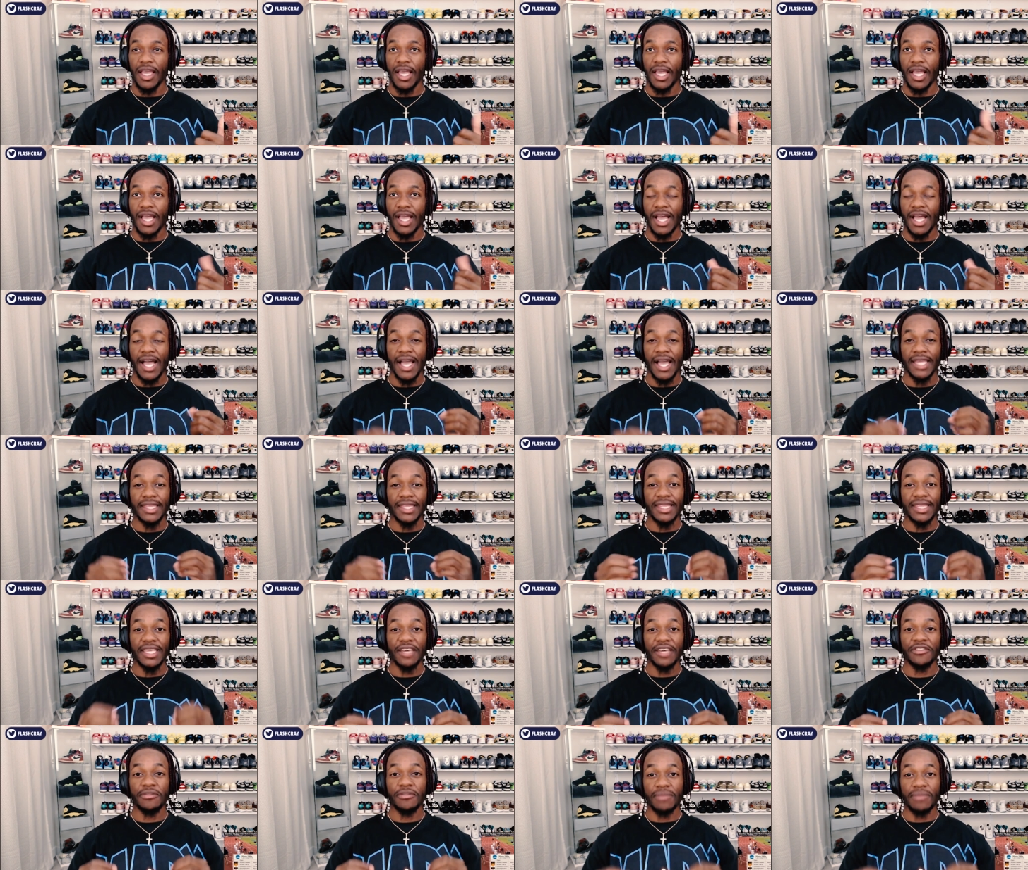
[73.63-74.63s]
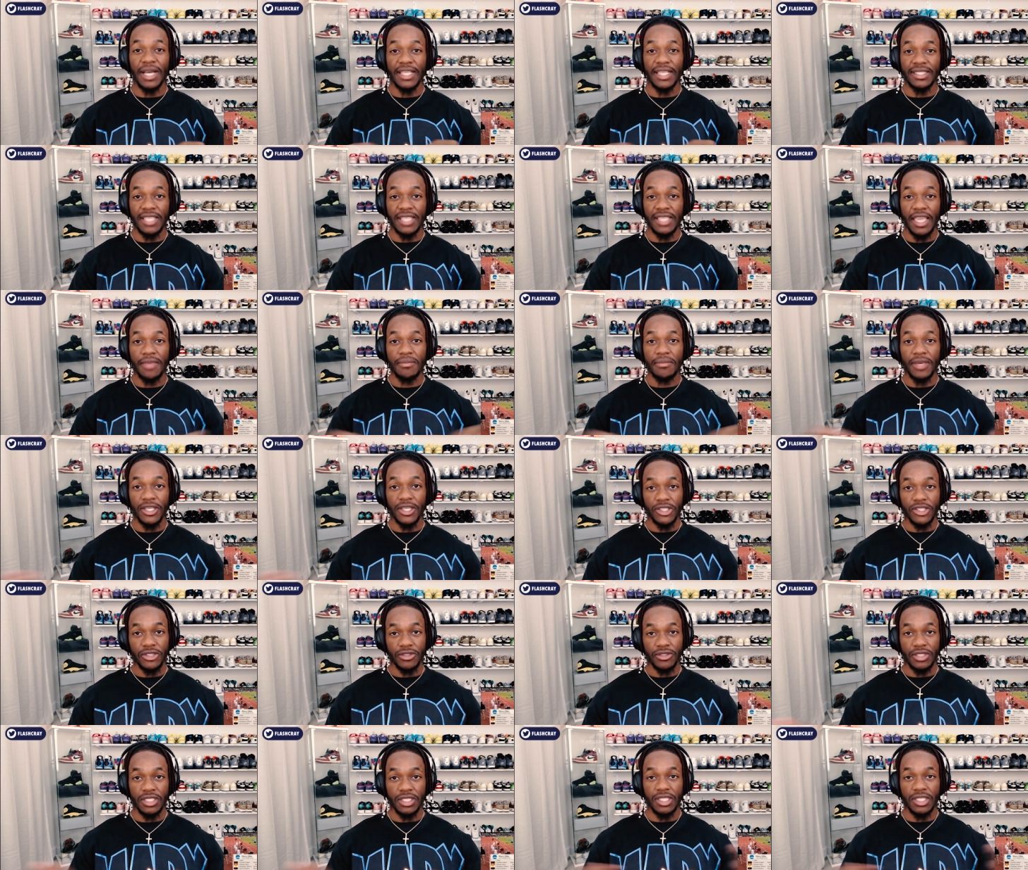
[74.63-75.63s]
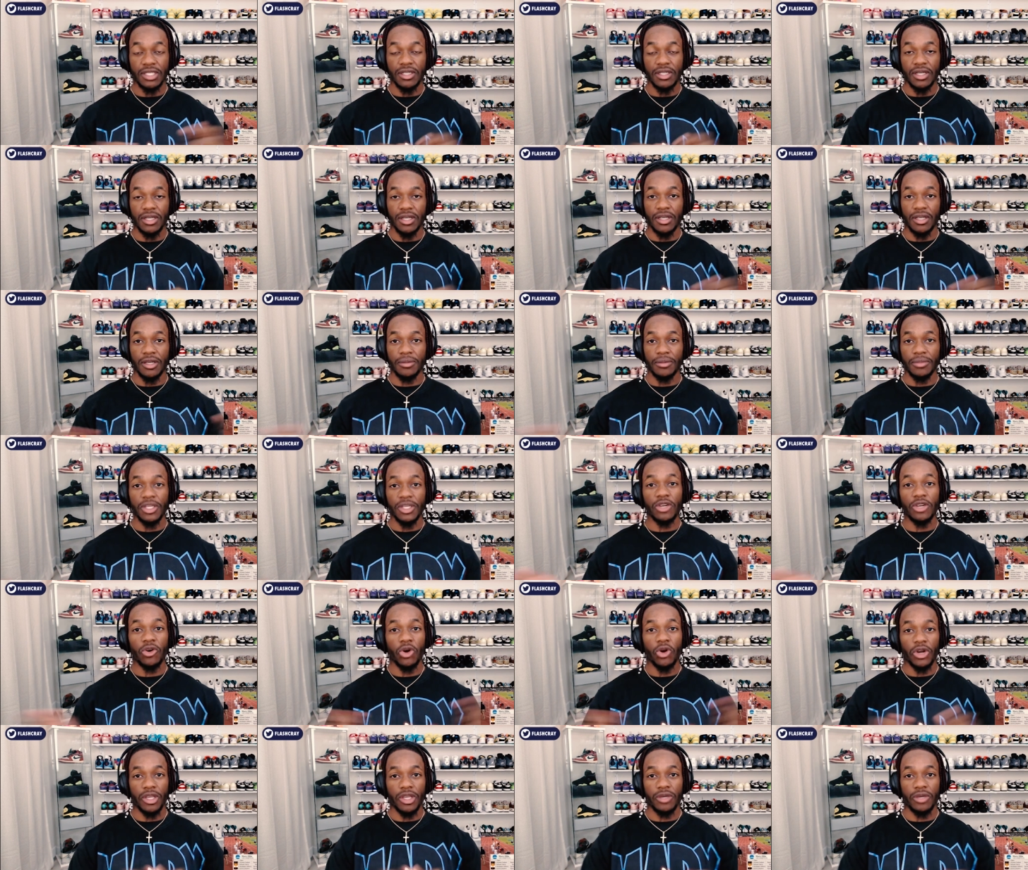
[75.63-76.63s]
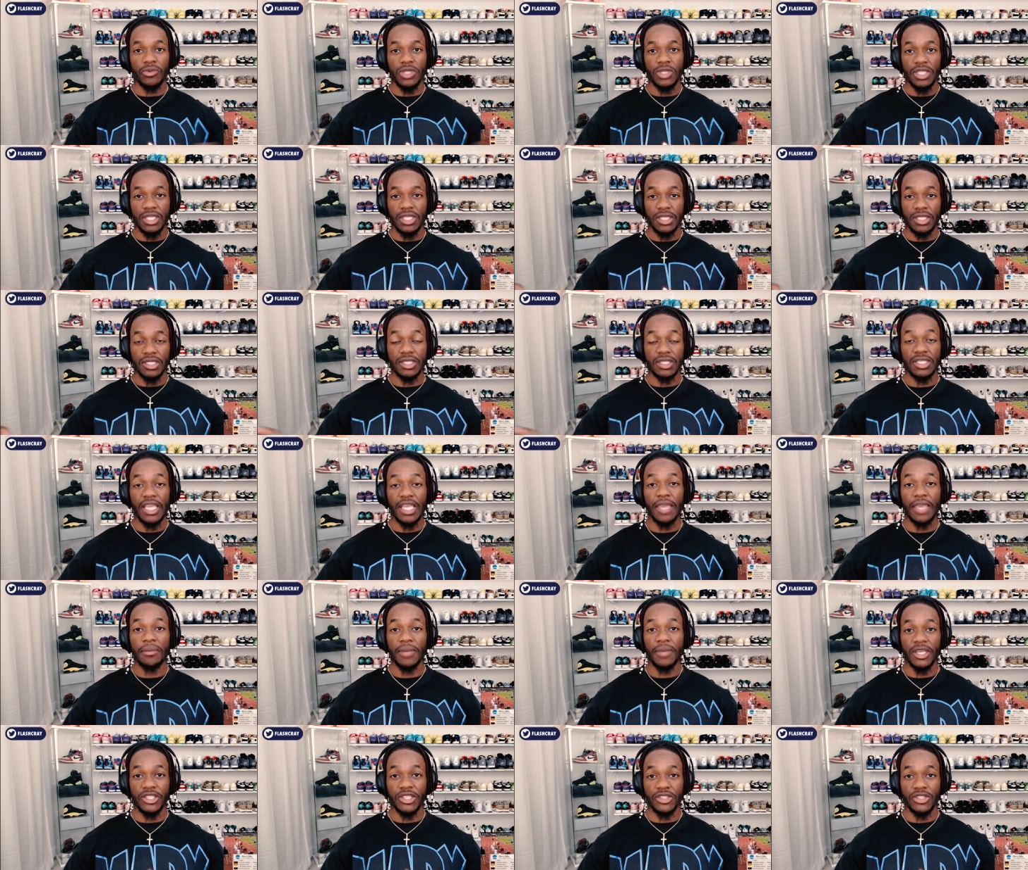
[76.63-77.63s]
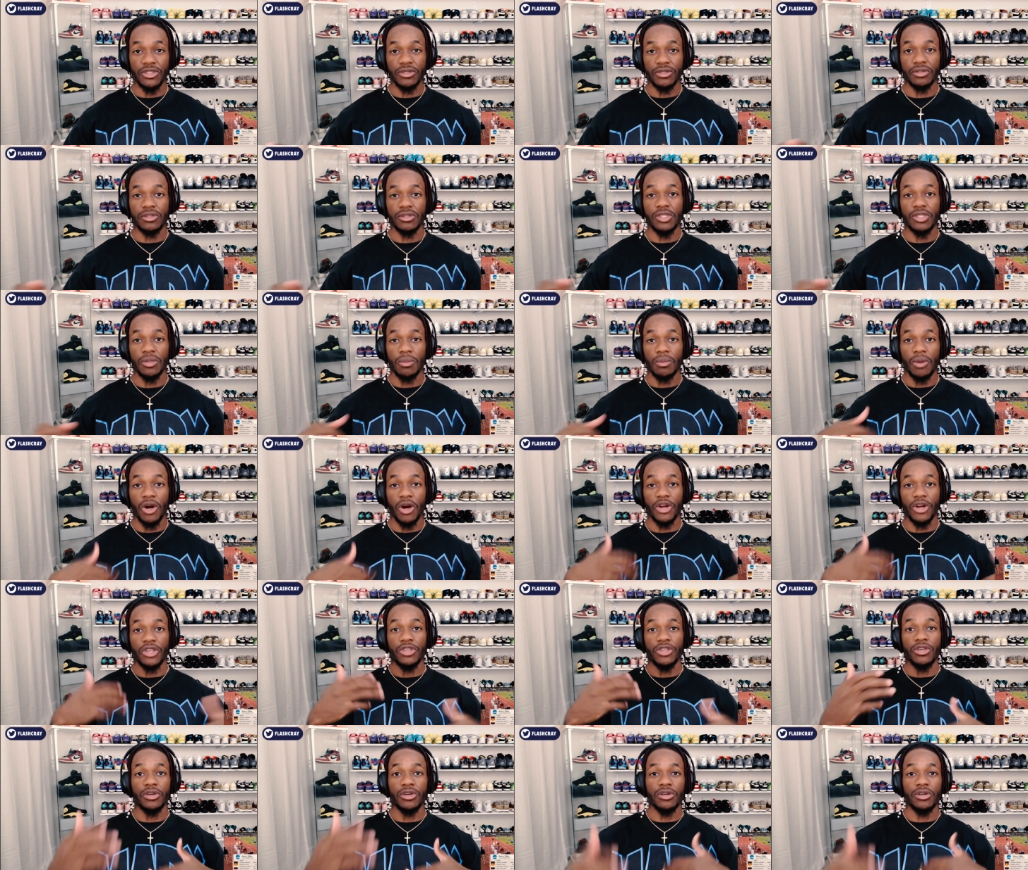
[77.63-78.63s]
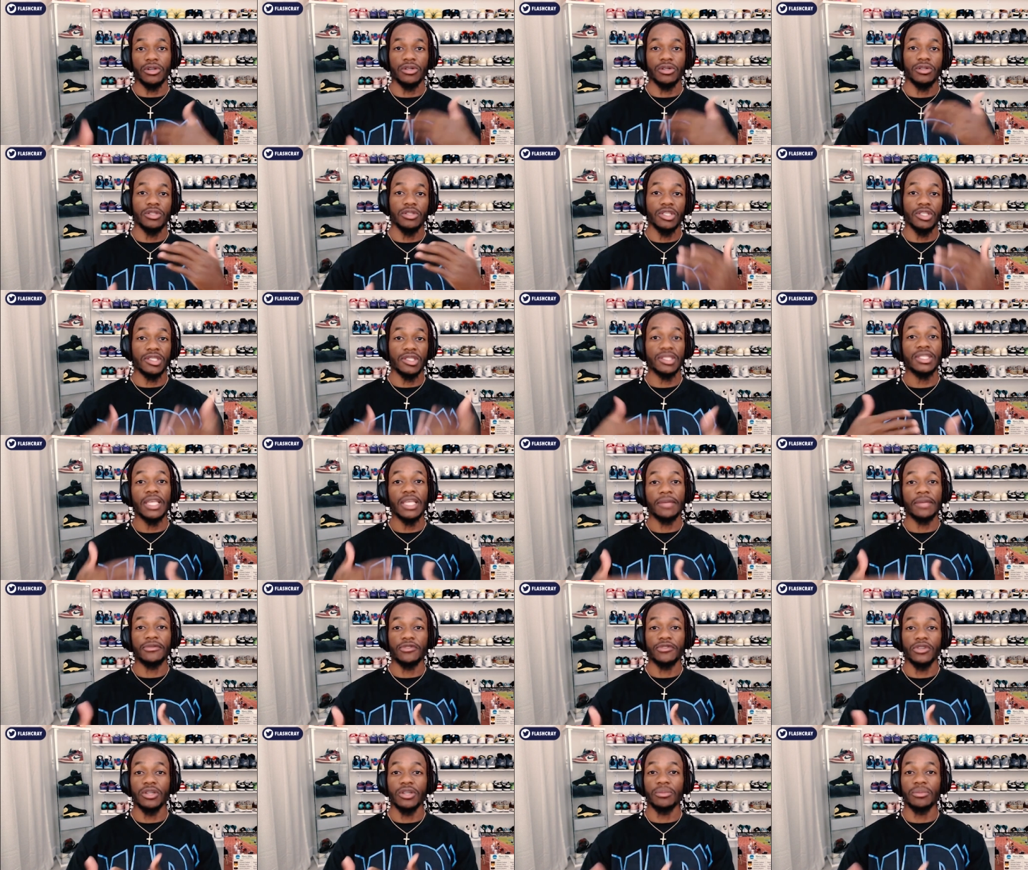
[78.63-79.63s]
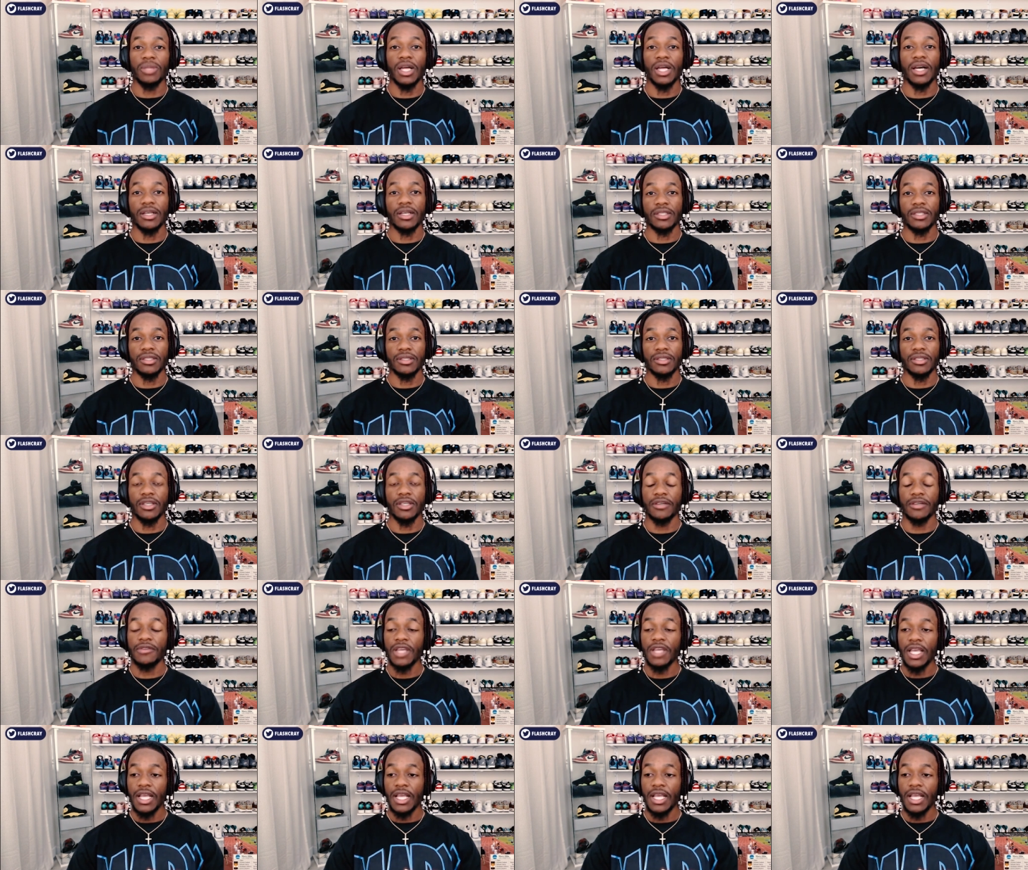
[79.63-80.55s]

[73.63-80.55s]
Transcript: I left my tape measure because in Oregon we did the tape measure to mark your steps for your blocks and stuff.